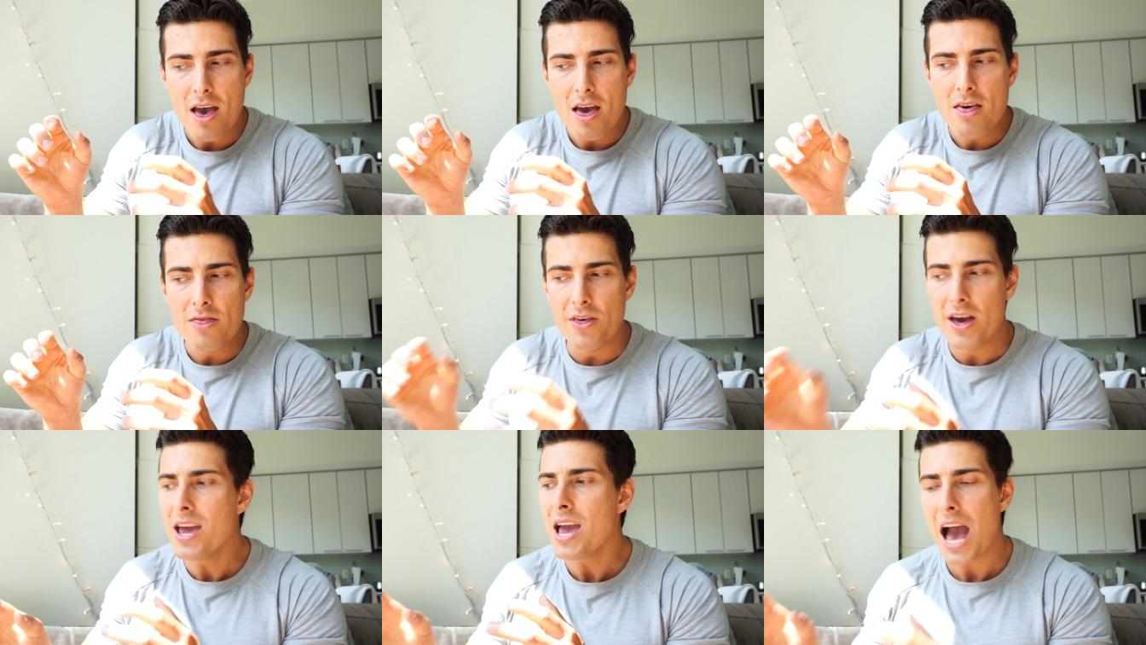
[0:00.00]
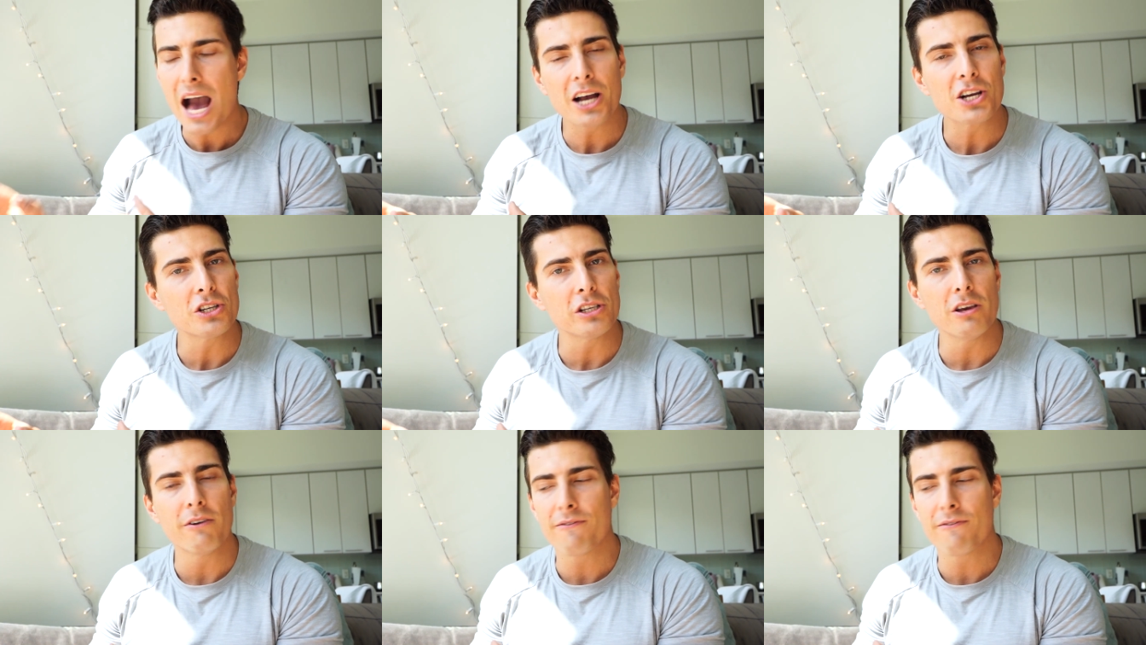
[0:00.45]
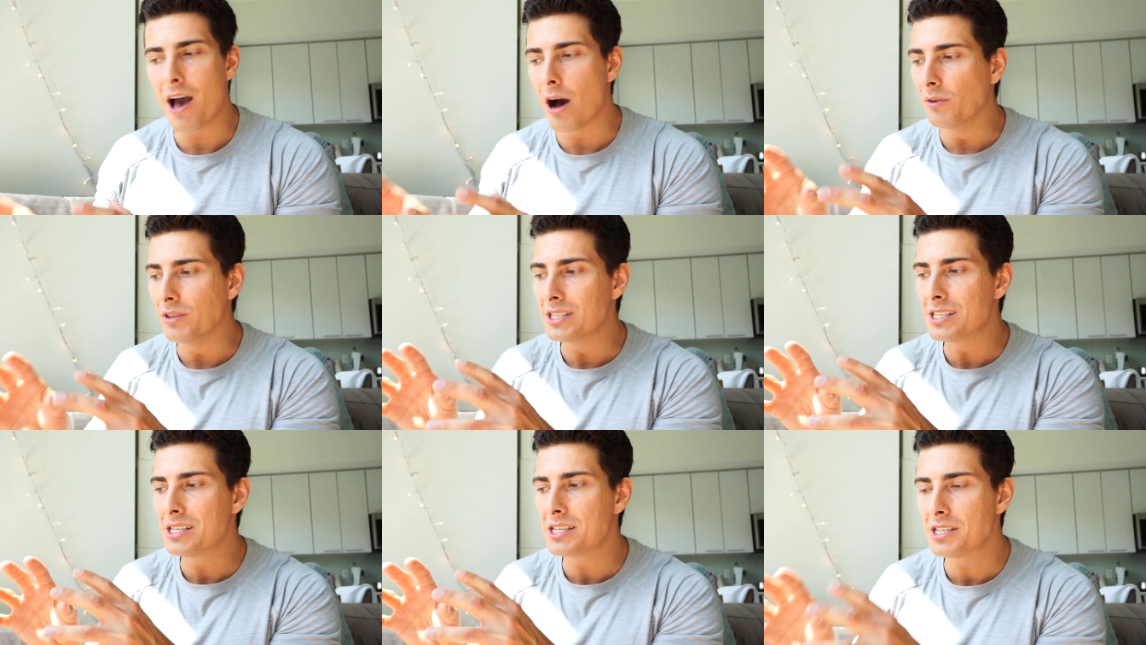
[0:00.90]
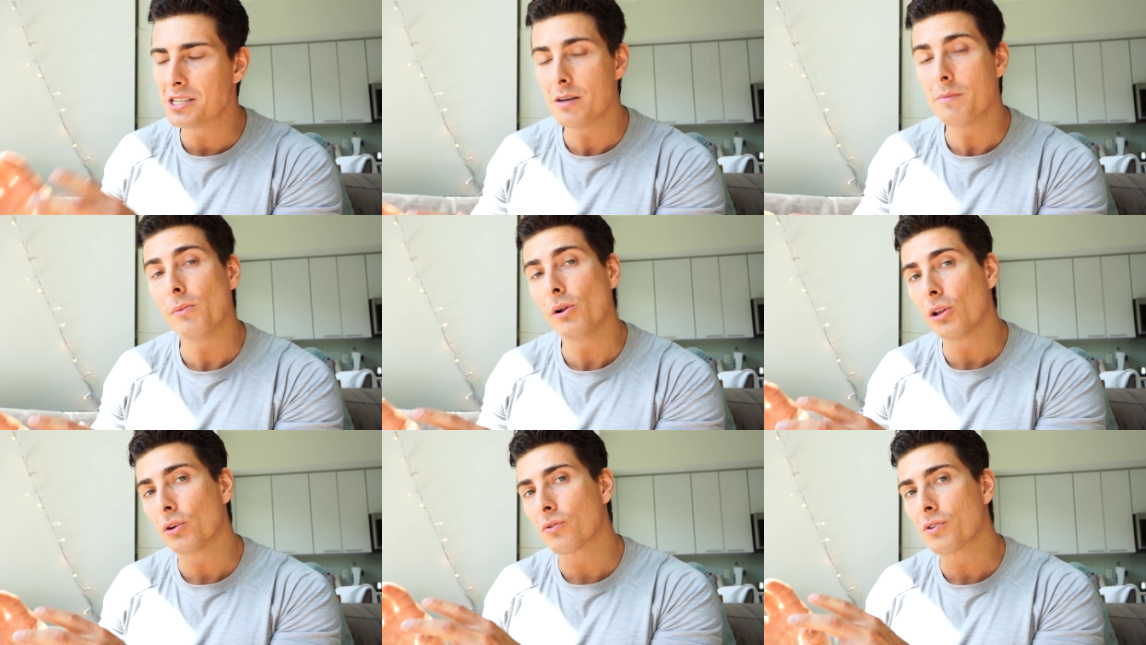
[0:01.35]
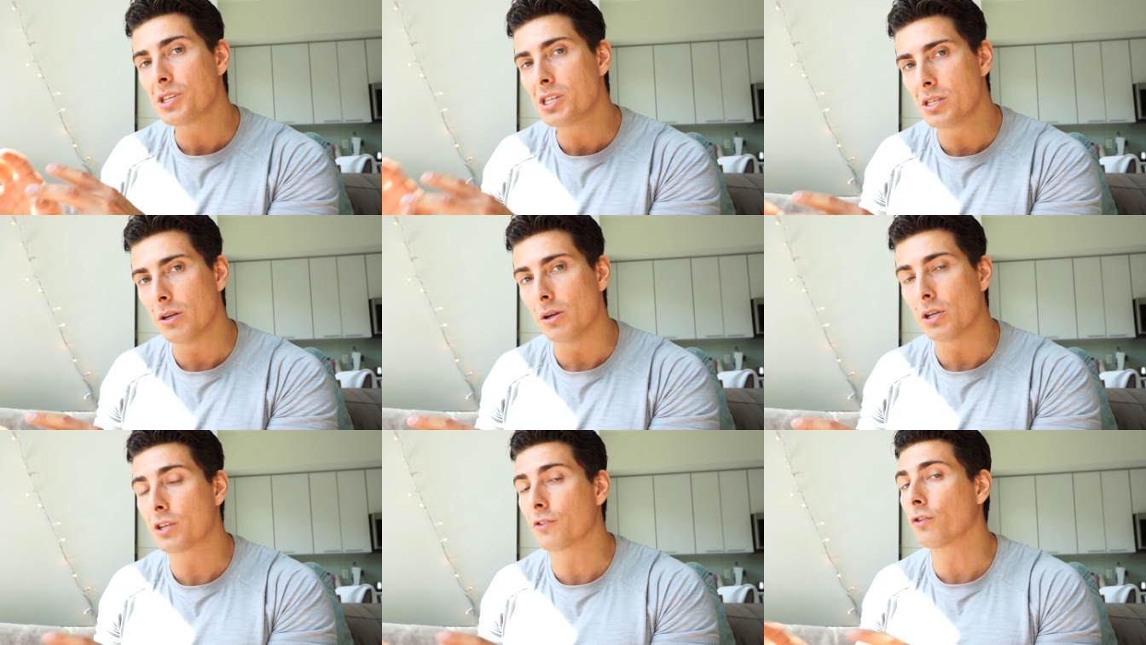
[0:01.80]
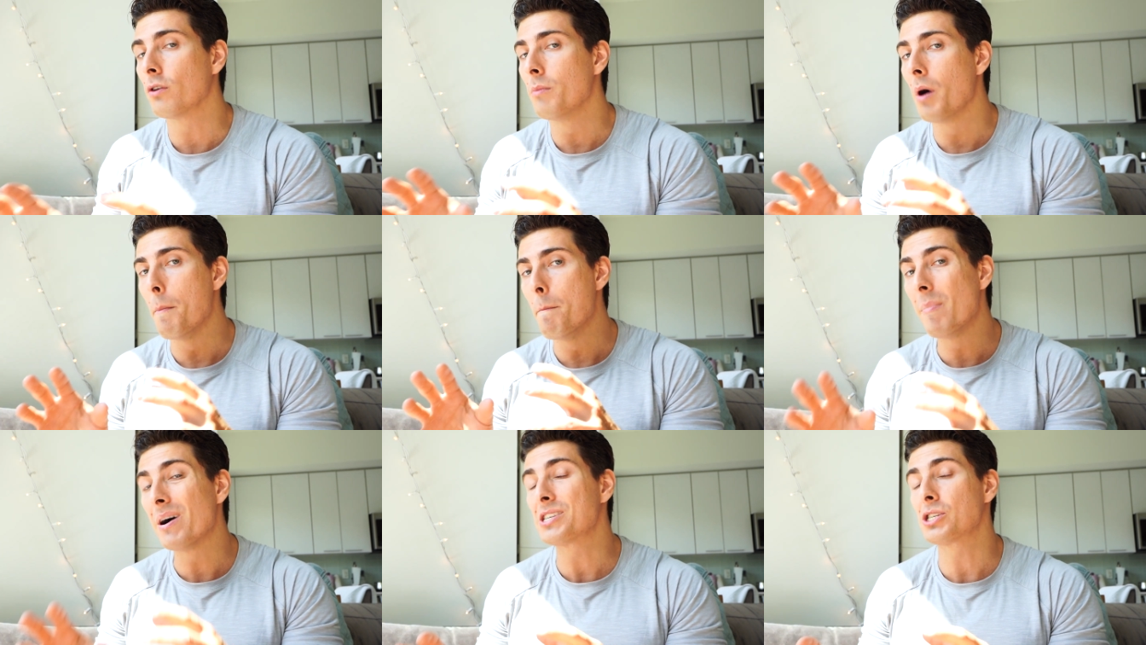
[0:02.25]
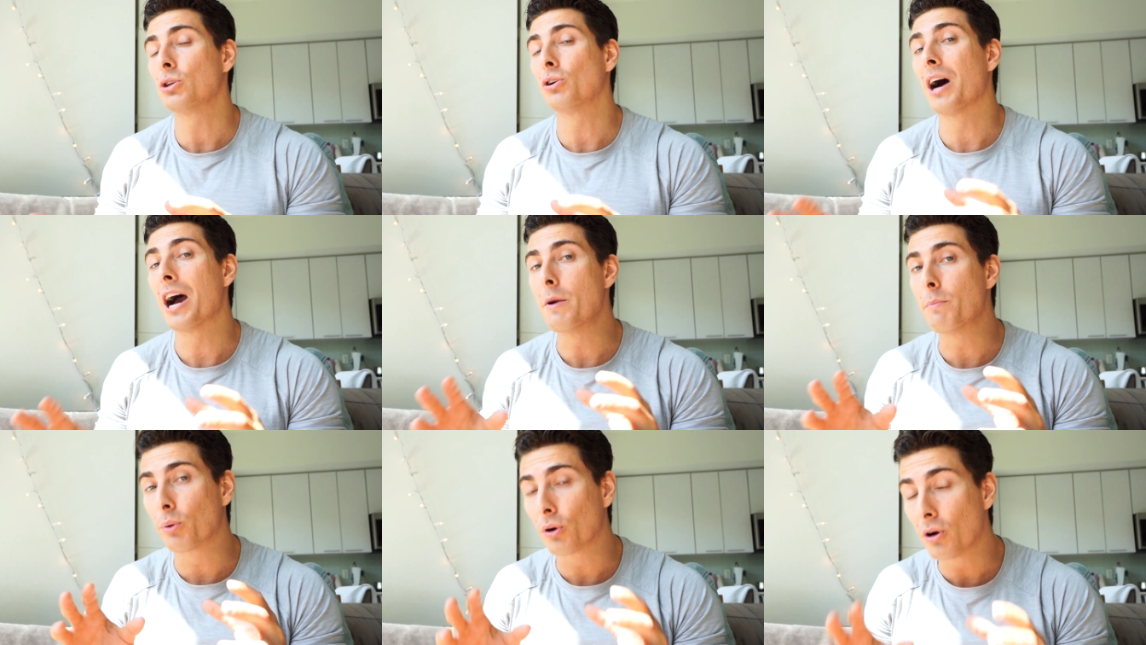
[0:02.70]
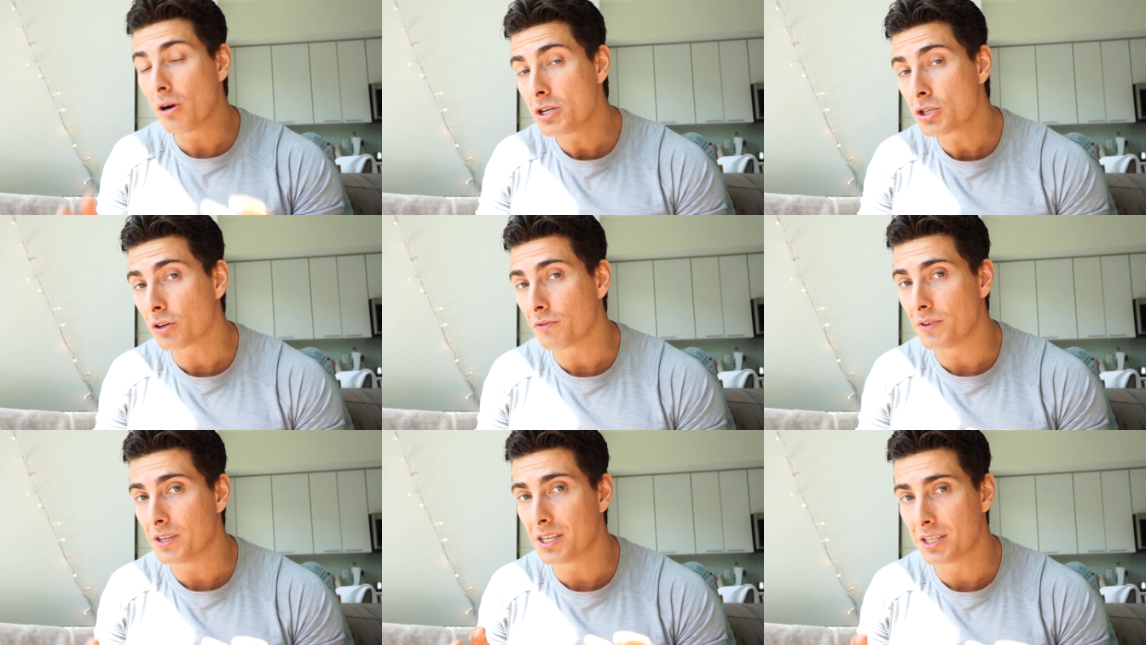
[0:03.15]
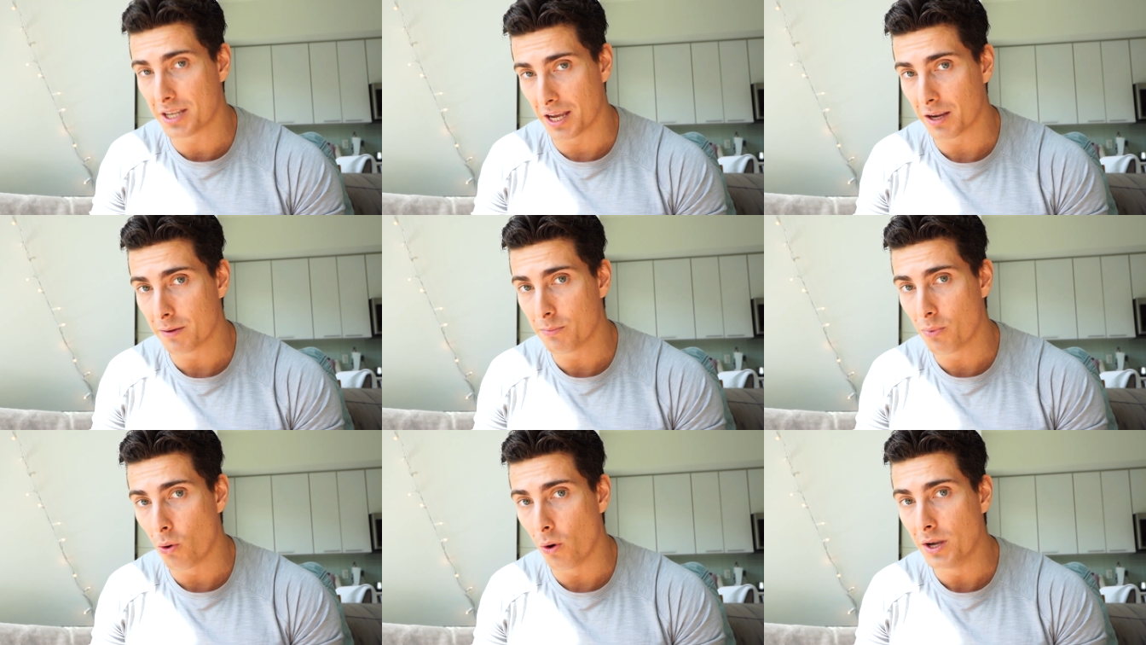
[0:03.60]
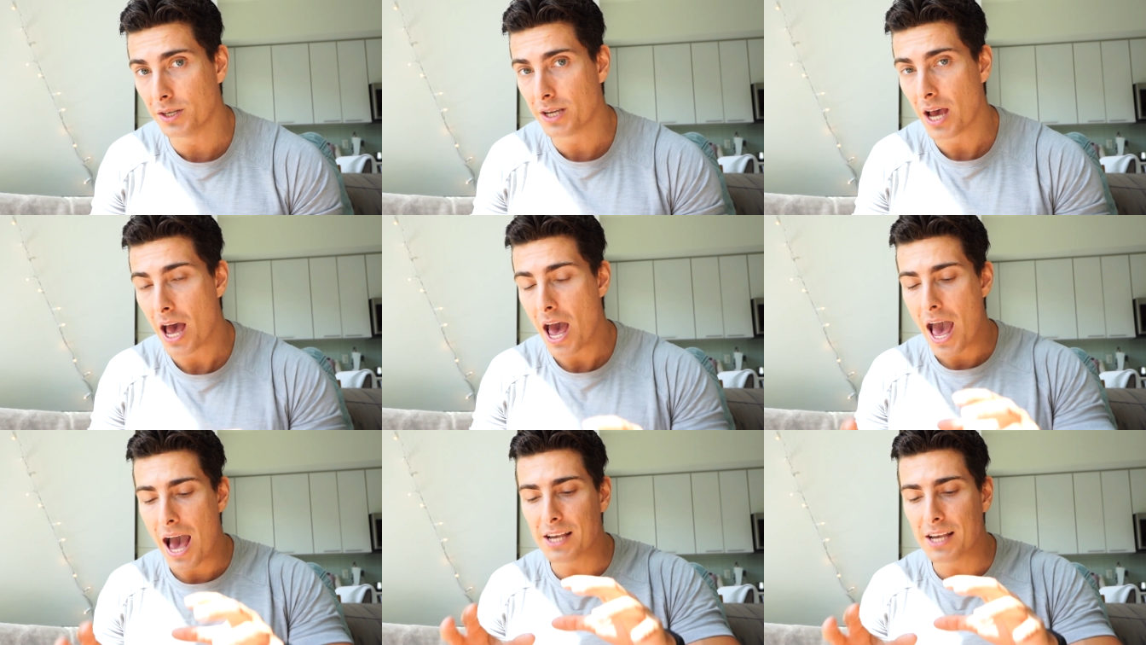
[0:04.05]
they actually found similar results from a muscle hypertrophy standpoint